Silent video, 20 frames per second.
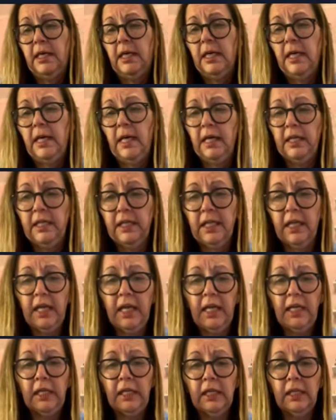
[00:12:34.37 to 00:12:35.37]
And
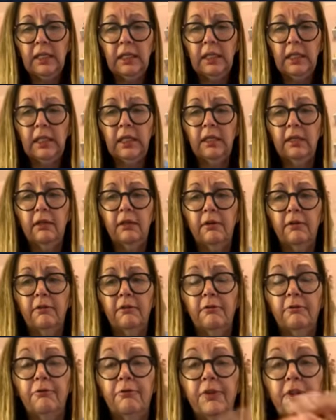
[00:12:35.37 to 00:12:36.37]
then
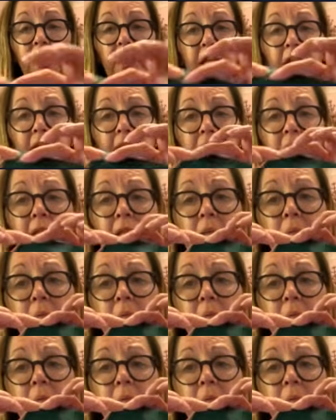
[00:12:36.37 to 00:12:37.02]
for the lining